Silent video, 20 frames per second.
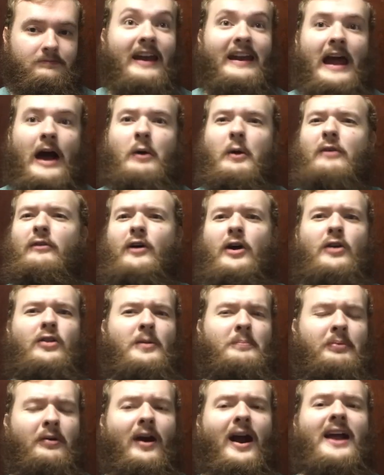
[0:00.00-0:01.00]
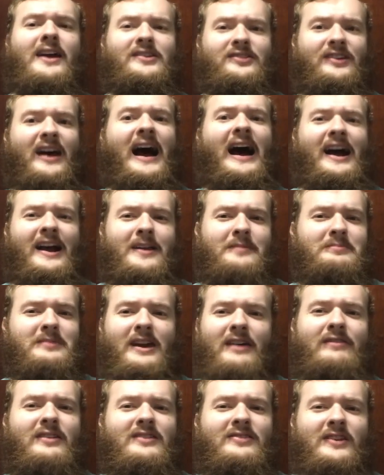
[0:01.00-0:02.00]
Now, with all the praise I am
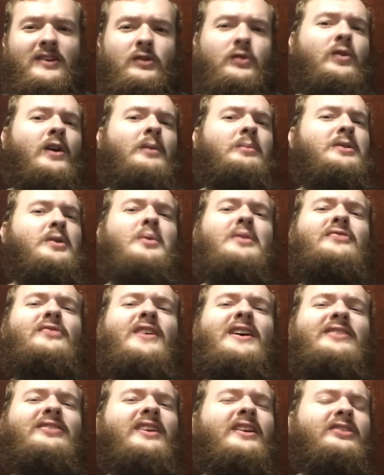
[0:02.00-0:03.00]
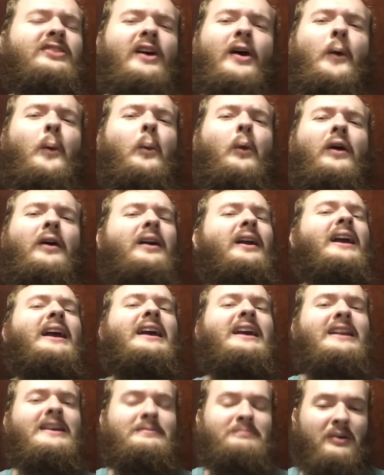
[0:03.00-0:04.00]
giving this film, you would think that there weren't
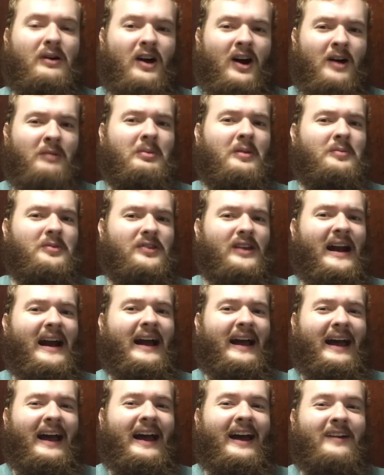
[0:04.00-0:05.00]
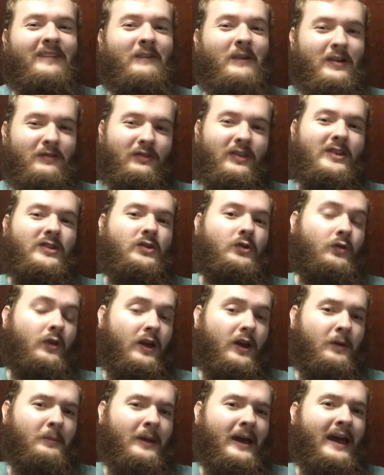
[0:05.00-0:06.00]
any problems that I had with this
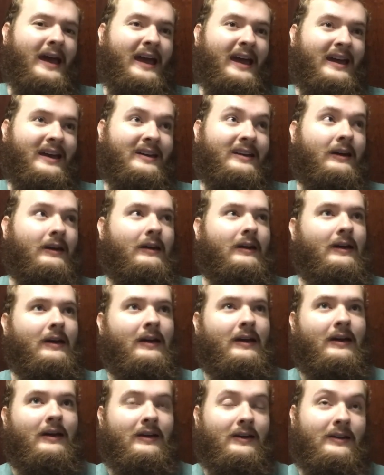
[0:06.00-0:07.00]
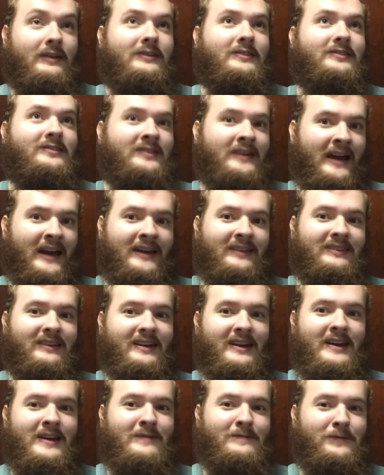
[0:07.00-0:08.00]
film, and
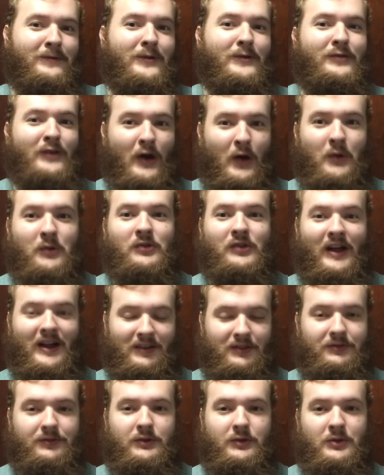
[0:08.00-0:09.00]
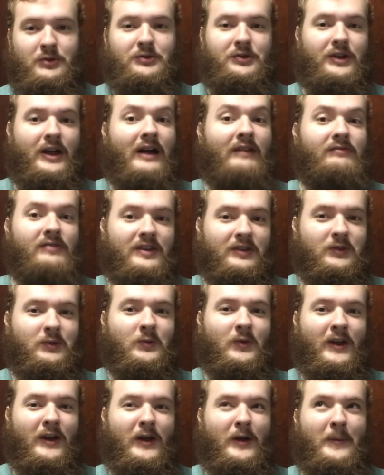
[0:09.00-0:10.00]
Sadly, for those that do love this
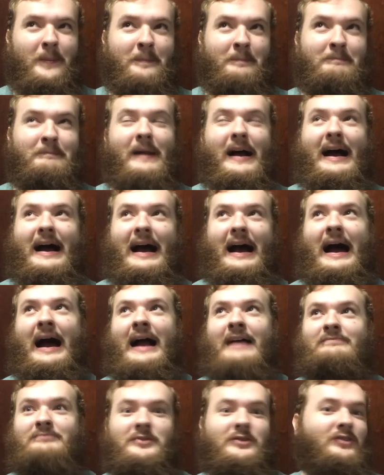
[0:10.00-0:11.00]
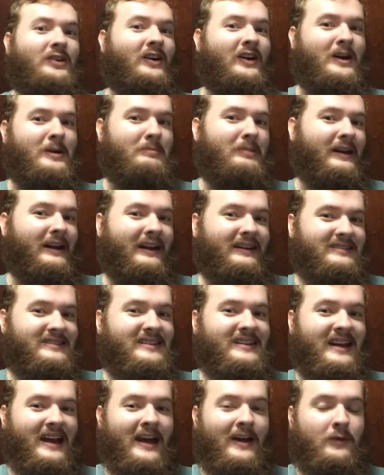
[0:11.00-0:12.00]
film, I'm sorry, but I
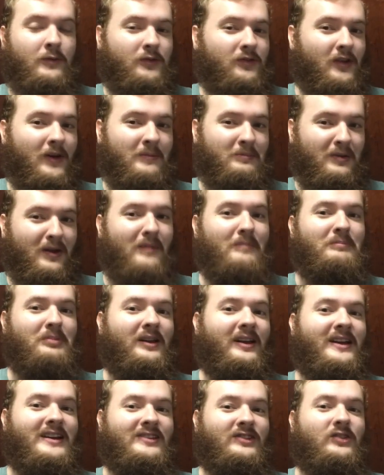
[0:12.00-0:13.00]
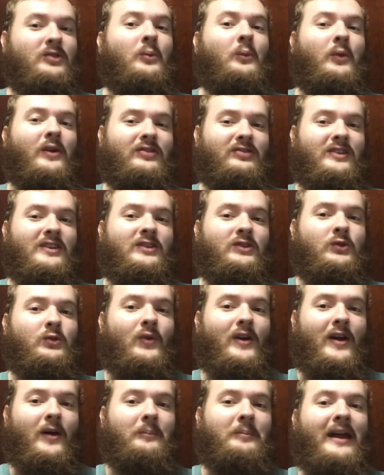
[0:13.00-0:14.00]
did have some complaints with this
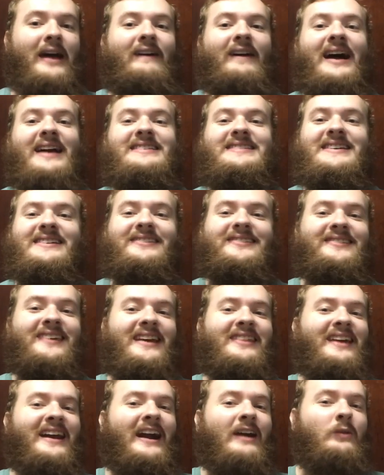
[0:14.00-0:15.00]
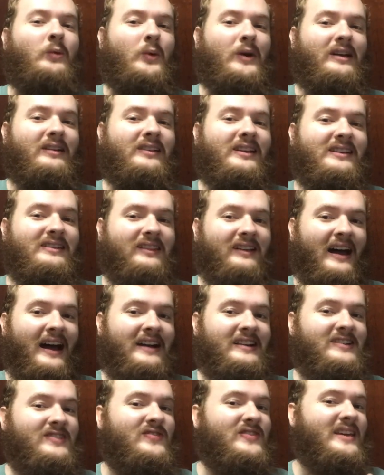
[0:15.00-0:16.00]
film. Now, I did say that I really
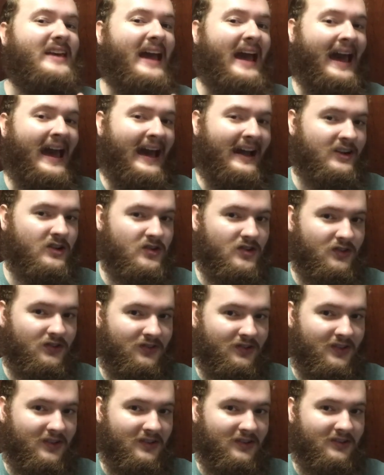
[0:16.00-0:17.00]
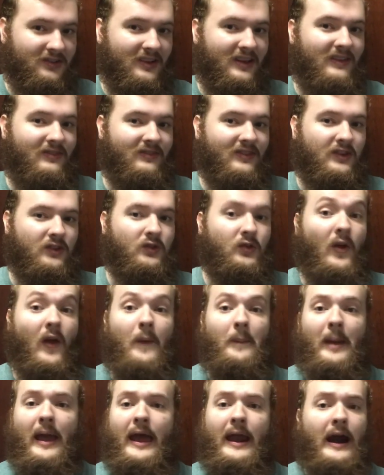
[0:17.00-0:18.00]
liked the actresses in this
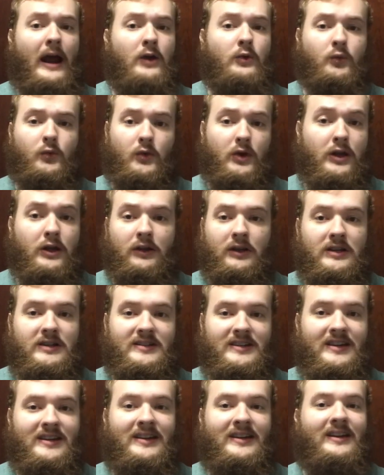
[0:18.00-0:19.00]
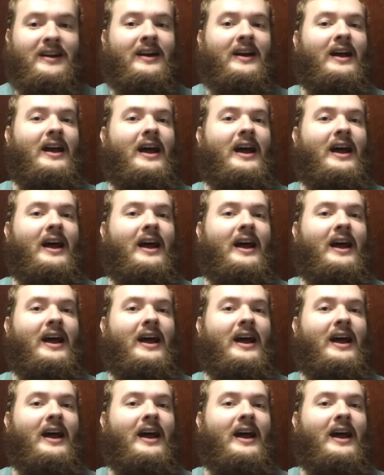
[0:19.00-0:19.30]
film, and I really did.